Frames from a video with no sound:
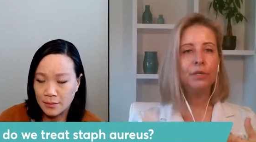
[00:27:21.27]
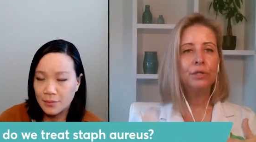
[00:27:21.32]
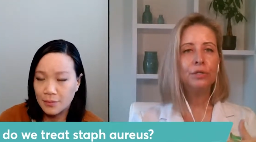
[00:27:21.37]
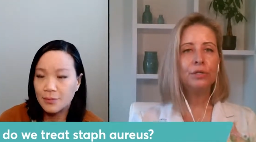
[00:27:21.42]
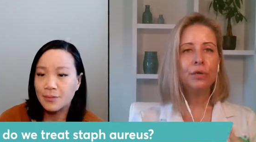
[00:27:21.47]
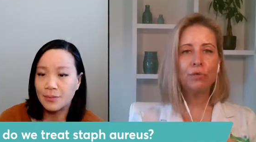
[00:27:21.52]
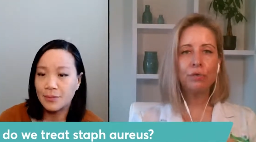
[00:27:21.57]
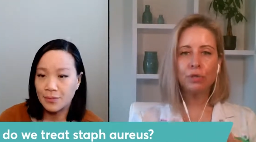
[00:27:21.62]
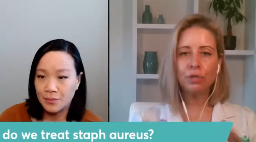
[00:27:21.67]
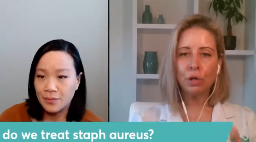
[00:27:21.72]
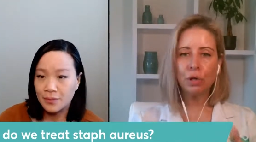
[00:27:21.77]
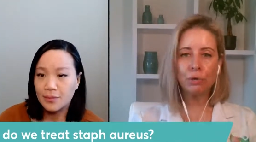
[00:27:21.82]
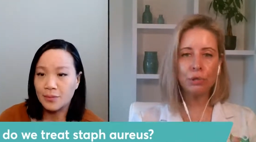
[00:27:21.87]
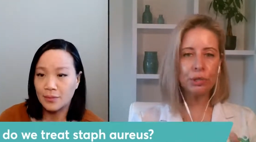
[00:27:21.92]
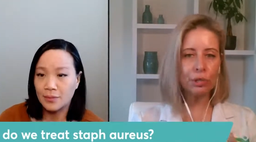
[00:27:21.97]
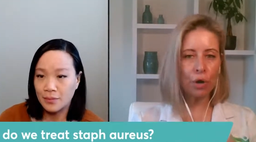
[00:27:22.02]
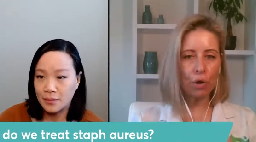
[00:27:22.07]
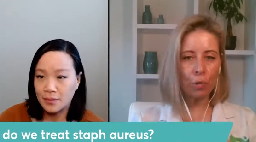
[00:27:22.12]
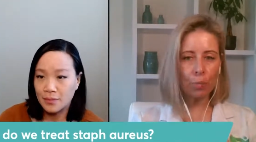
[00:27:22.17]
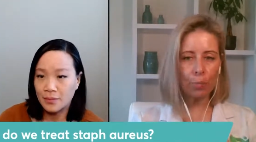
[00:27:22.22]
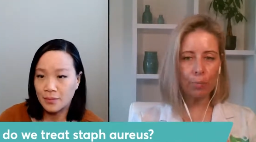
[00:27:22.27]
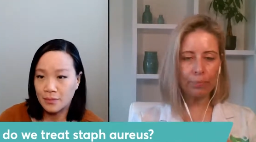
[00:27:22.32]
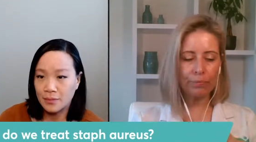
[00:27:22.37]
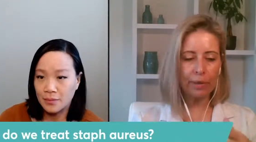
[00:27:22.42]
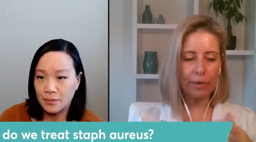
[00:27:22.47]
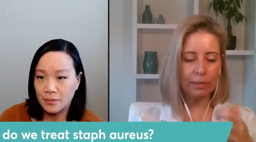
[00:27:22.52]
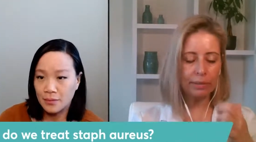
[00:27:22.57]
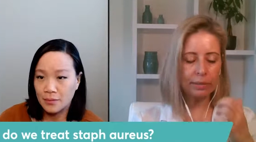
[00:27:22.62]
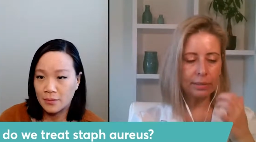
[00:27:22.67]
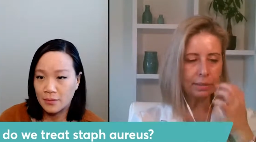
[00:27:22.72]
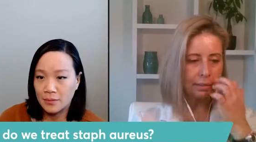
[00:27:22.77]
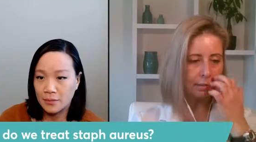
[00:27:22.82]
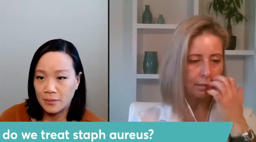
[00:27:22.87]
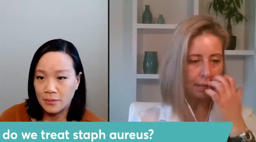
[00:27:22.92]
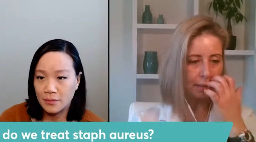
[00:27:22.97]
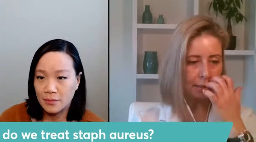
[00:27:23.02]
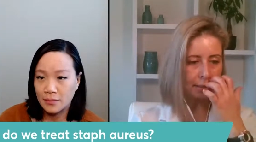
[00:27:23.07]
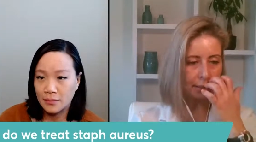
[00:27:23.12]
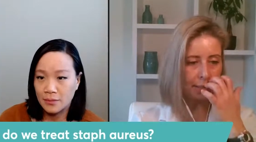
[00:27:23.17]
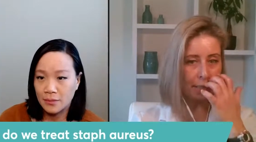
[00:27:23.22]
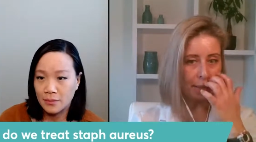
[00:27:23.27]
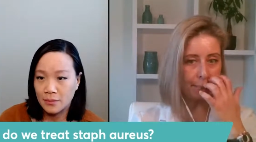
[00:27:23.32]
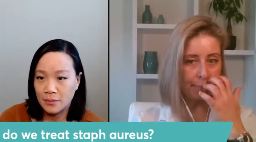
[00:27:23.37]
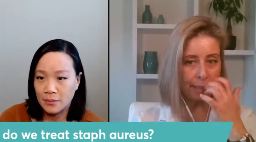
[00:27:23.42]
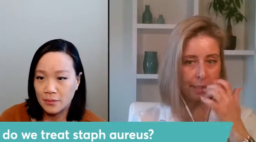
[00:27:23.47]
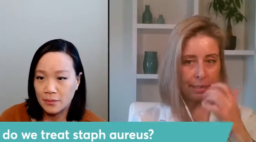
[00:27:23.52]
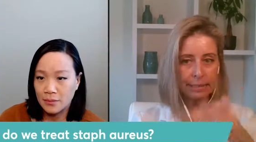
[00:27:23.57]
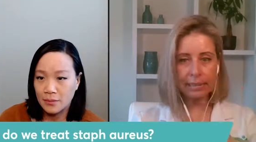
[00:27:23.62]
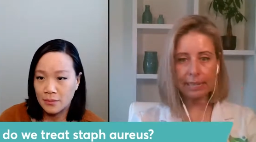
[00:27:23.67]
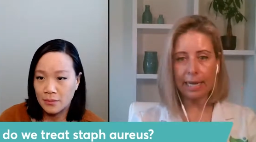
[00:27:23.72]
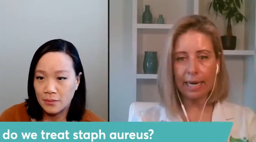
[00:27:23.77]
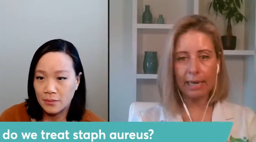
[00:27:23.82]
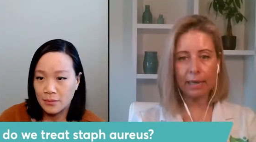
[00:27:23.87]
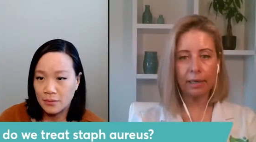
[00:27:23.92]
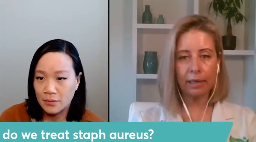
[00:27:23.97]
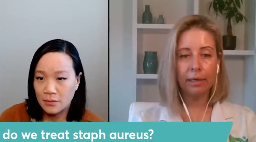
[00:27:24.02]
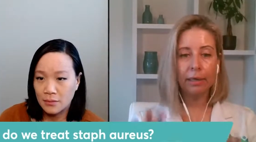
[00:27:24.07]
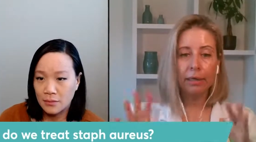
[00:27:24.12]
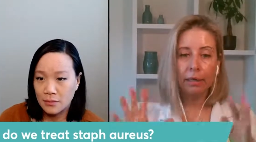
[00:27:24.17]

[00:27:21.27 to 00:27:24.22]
Speaker 1: So there's no soap that's that's going to be acidic.